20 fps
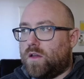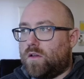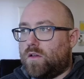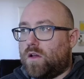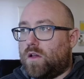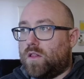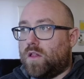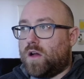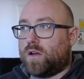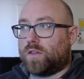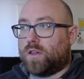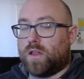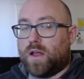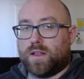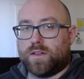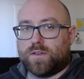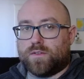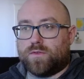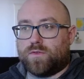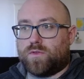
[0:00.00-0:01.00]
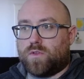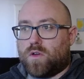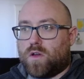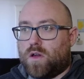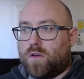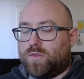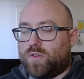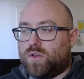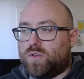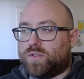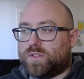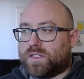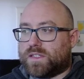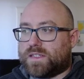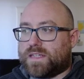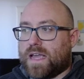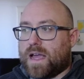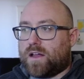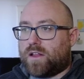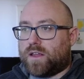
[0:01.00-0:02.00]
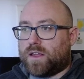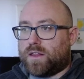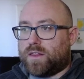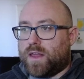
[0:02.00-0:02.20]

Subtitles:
along the lines of using Kelly,